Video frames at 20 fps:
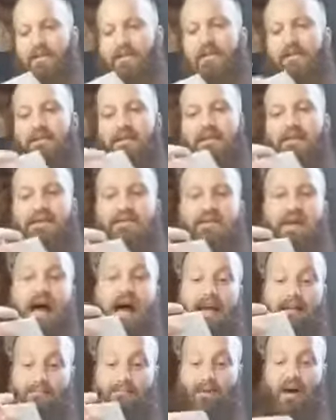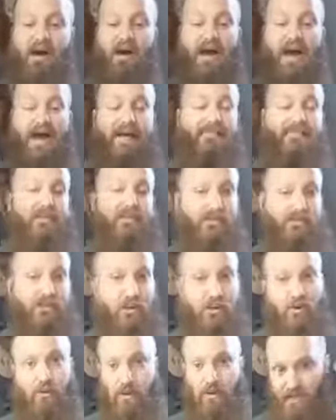This I bought at the
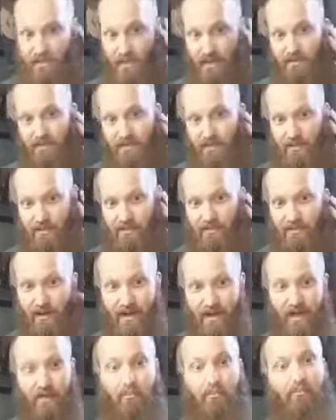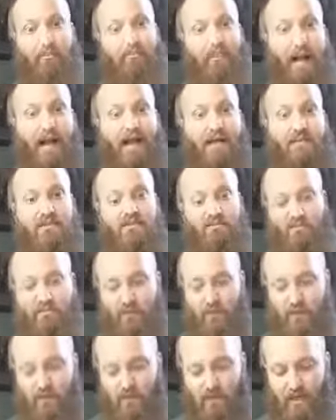show, and a dealer there had a box
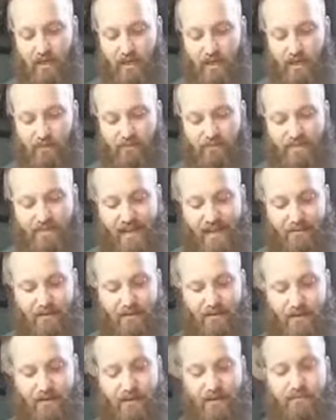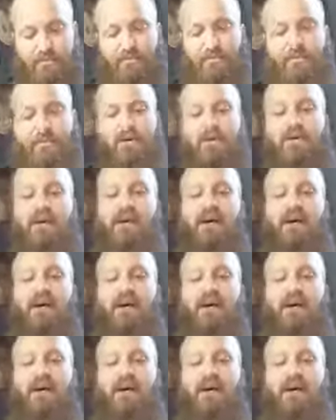full of Zombie Tramp, so